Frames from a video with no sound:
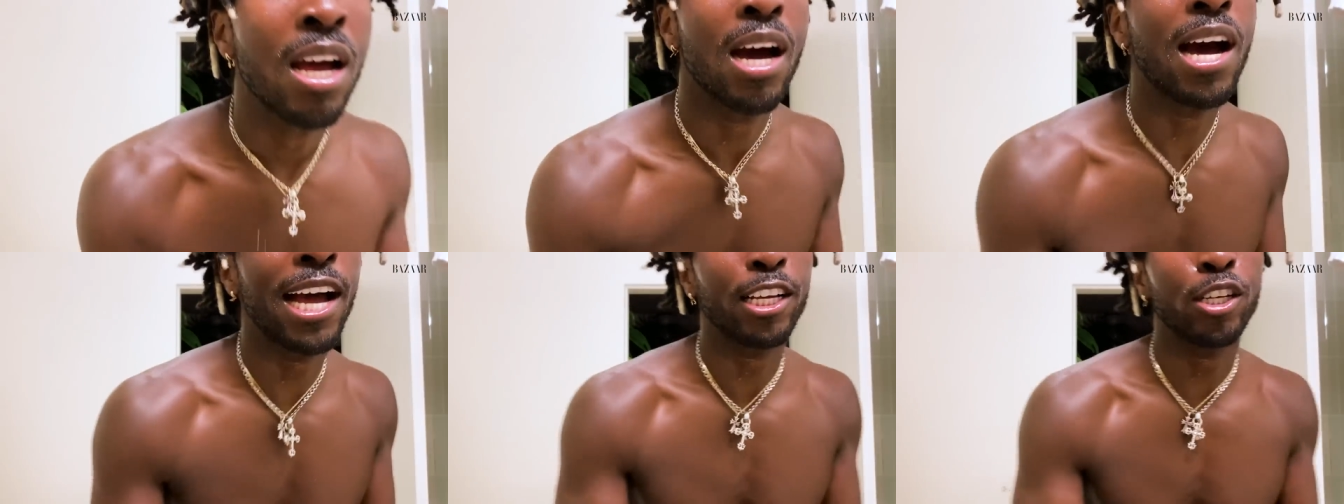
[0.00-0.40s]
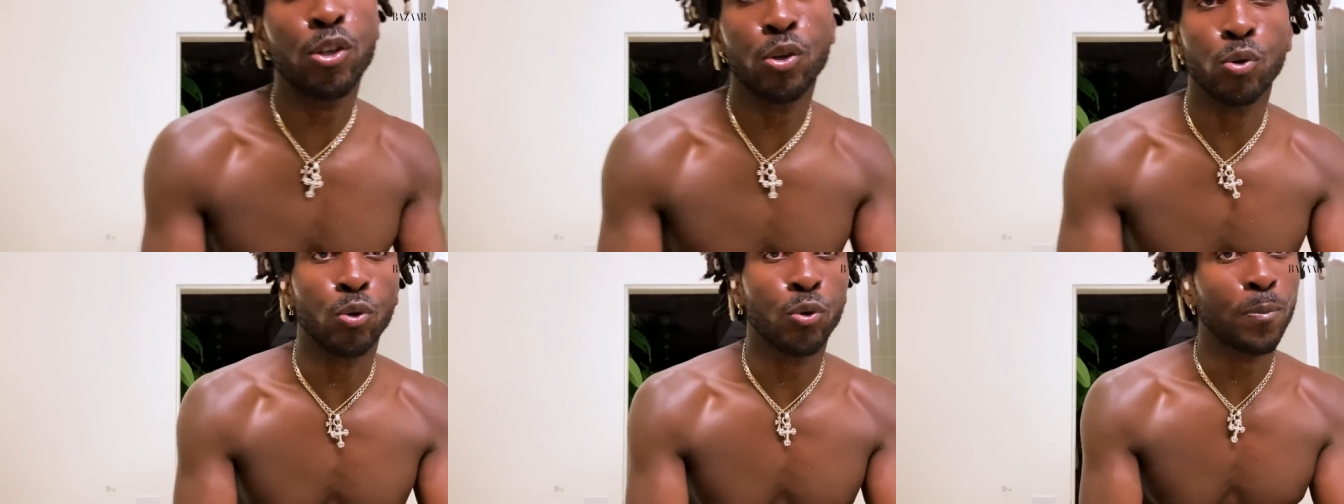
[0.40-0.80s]
All right,
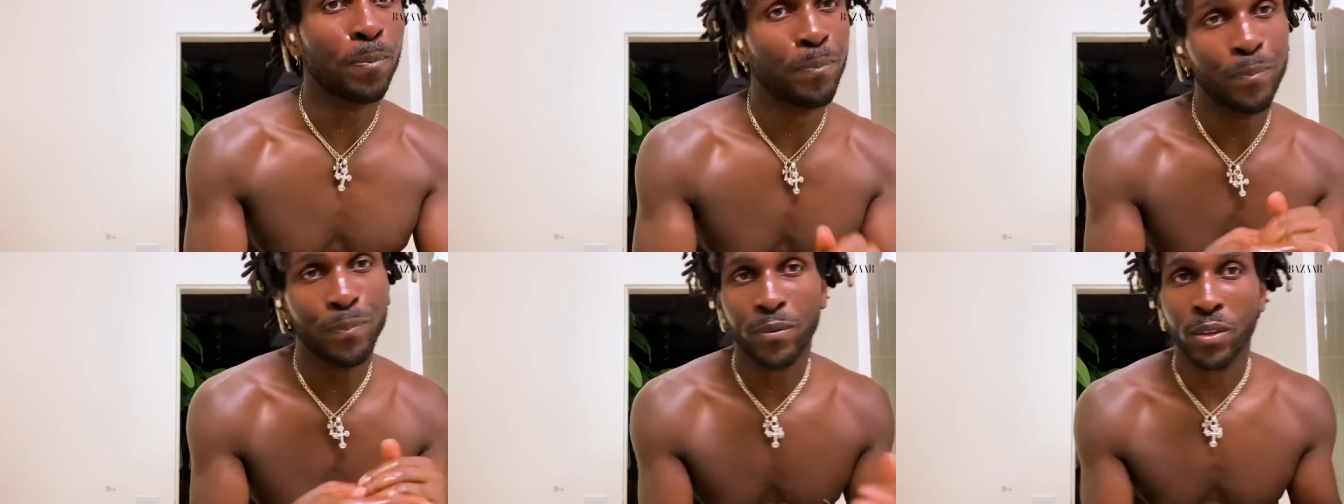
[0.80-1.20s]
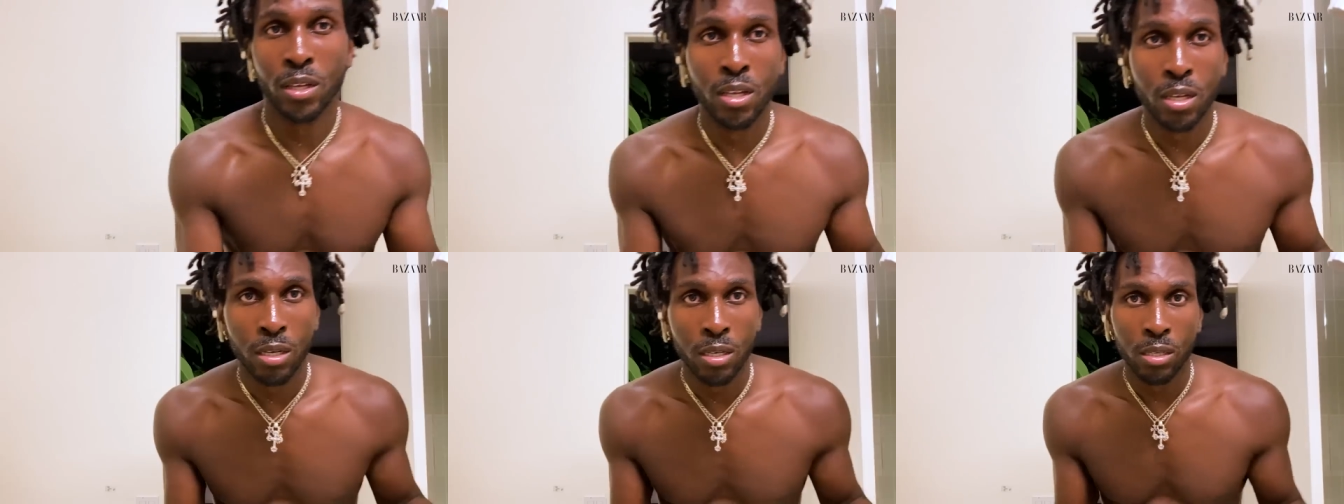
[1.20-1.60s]
cool.
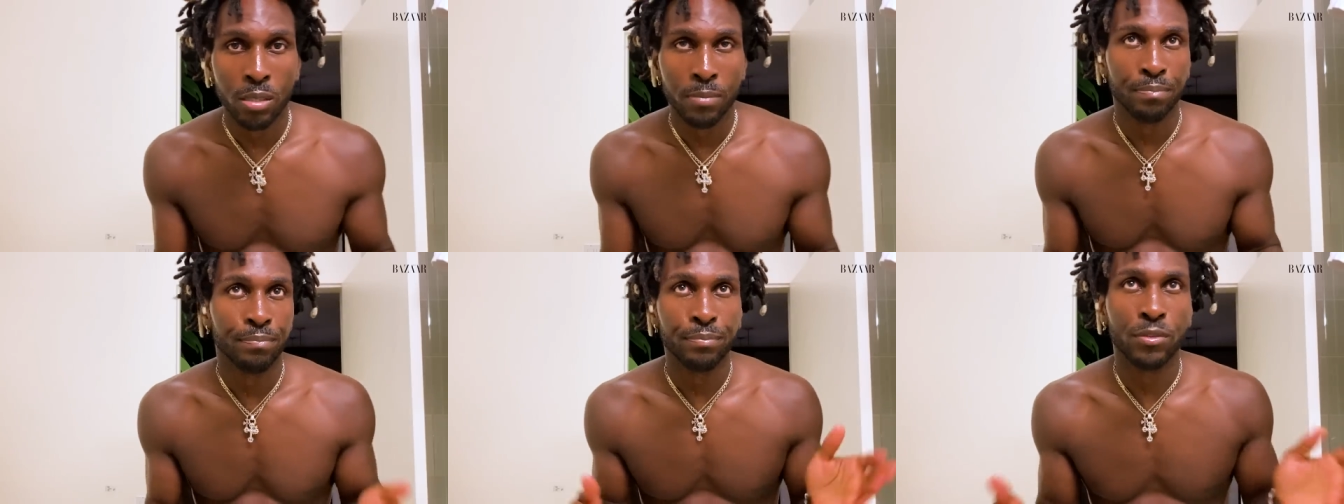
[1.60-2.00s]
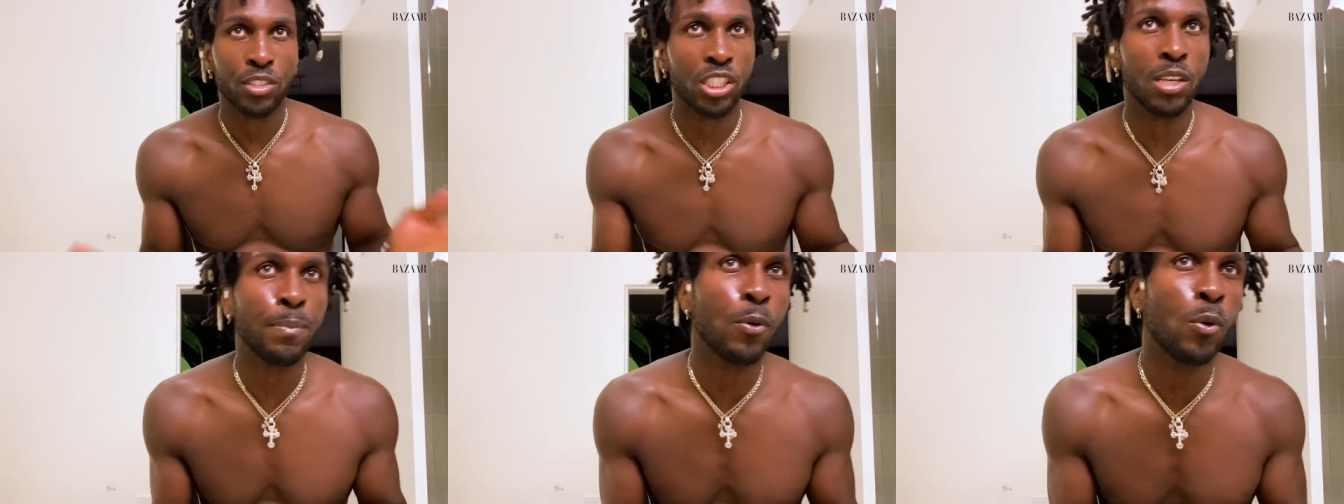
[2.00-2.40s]

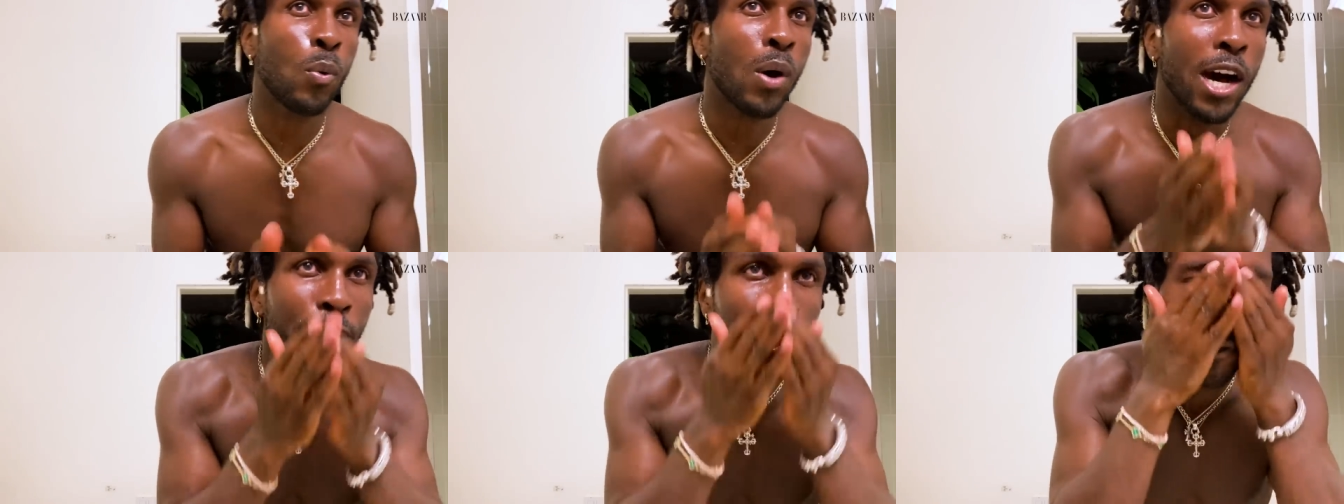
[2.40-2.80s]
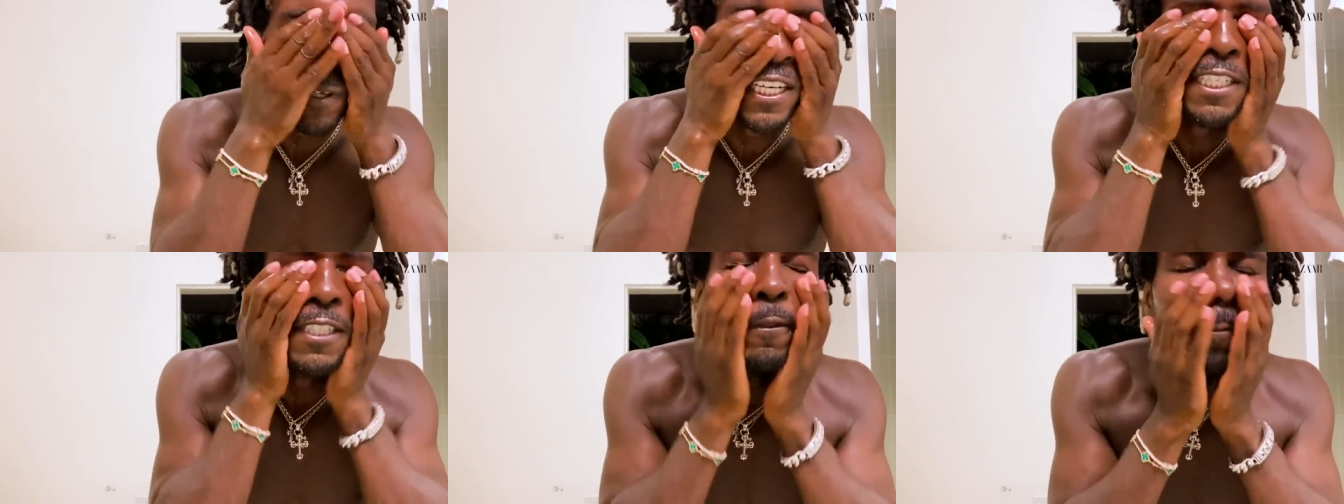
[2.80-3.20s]
Simple wash, right?